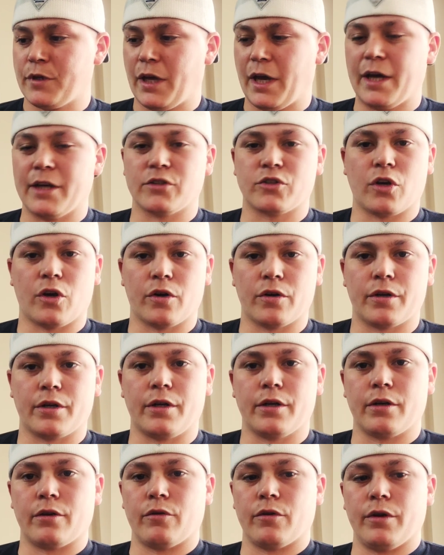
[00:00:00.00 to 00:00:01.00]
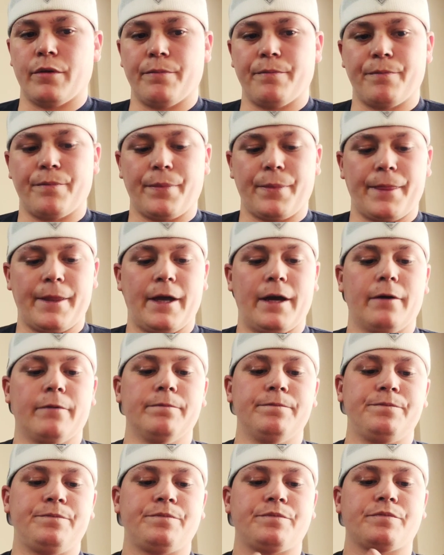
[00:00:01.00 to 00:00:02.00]
as hard to get grip.
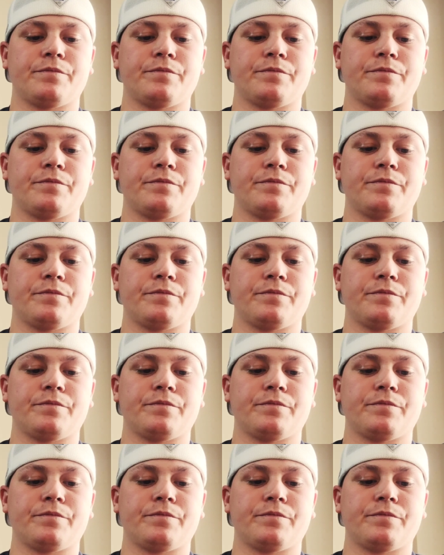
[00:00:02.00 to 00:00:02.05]
Now